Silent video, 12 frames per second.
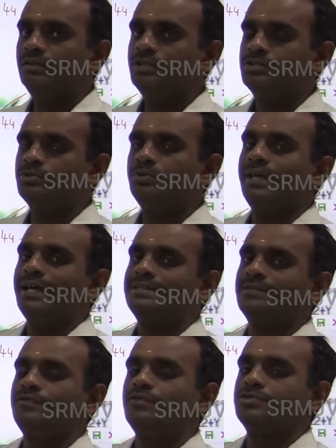These two
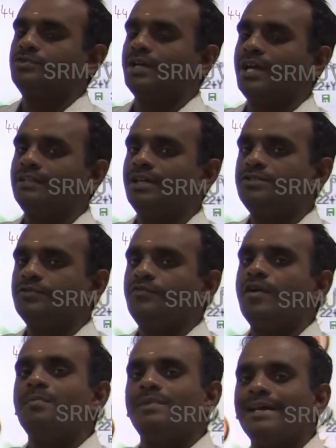X fuse together to
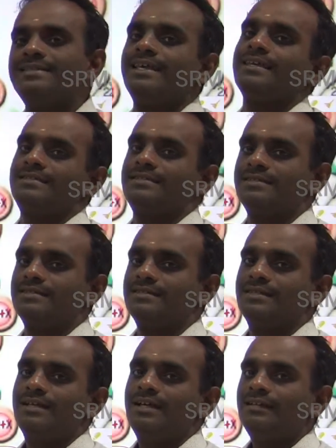form XX.
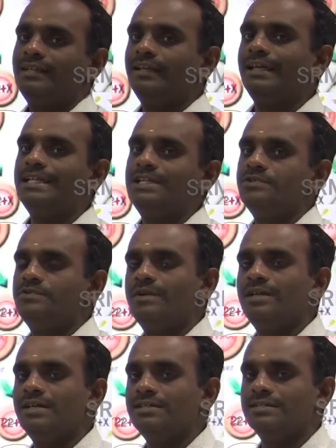Then the
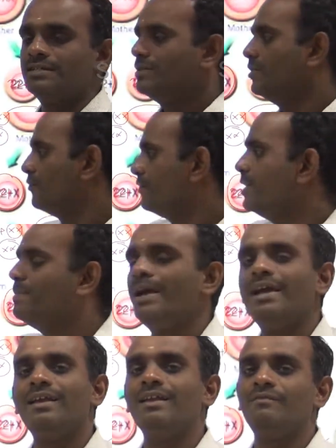individual is
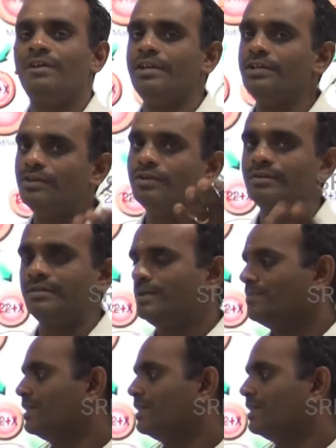female. Very good.